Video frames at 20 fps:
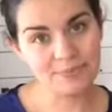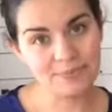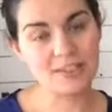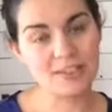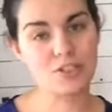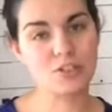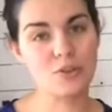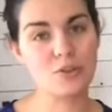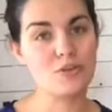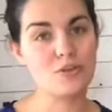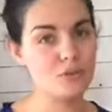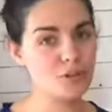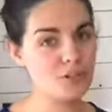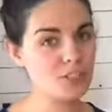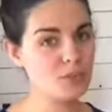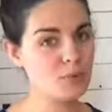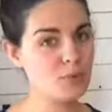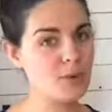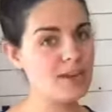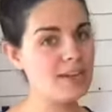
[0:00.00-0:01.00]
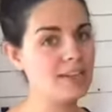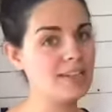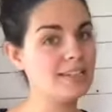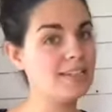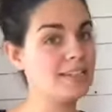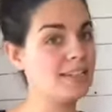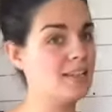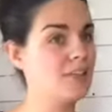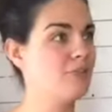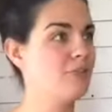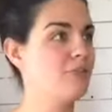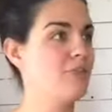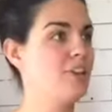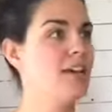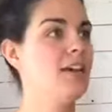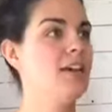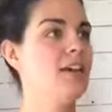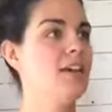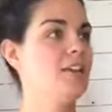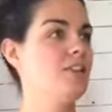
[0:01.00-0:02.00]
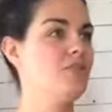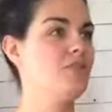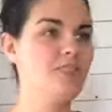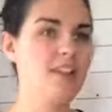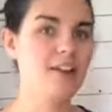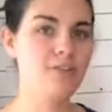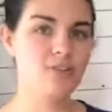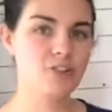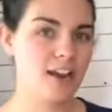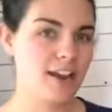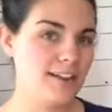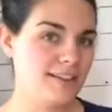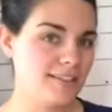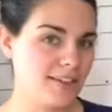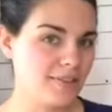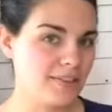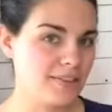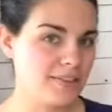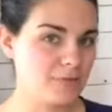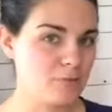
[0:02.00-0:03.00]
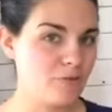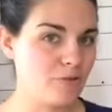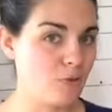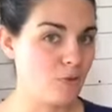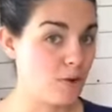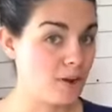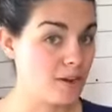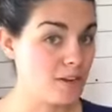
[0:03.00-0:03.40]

So the first one is if you've never kind of done this before,